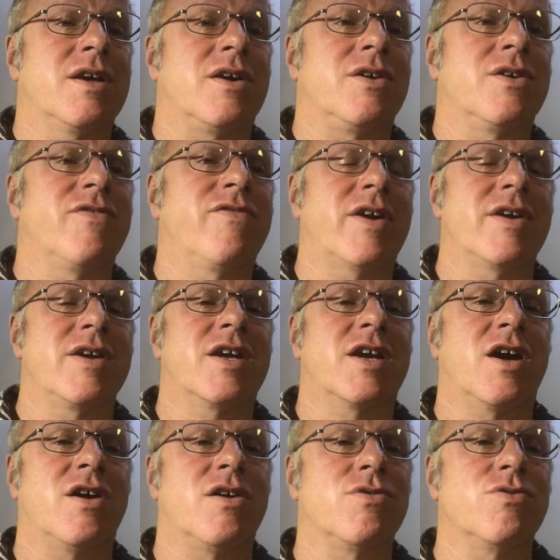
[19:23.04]
on a very
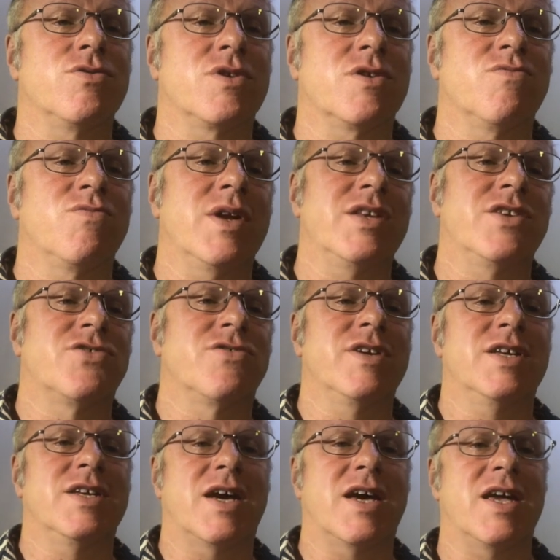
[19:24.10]
cold and
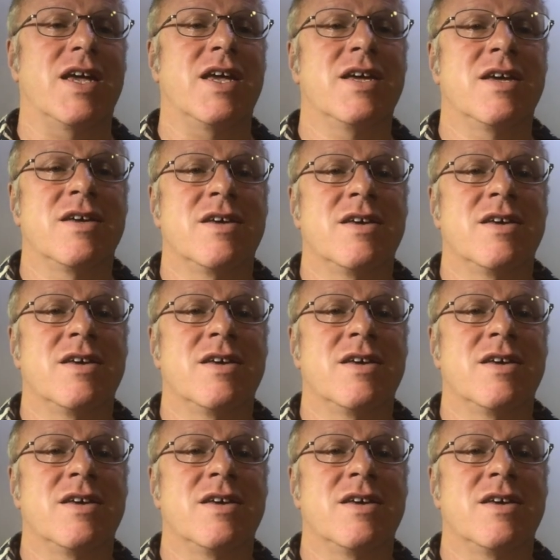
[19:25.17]
wintry day,